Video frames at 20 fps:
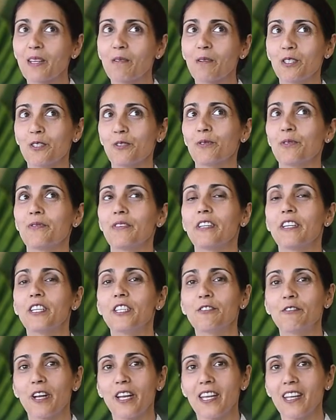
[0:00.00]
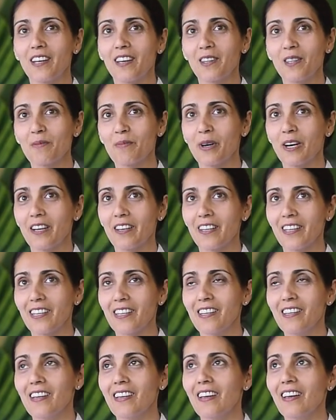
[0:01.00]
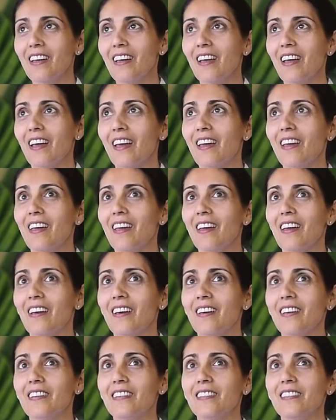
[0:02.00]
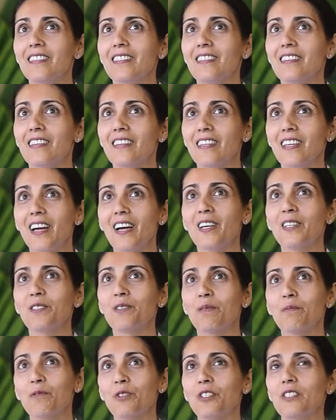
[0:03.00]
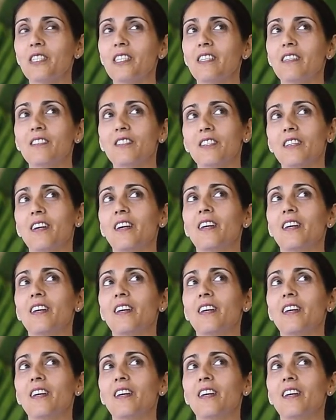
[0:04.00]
which was very draining on the body. And yeah, so I'm just here to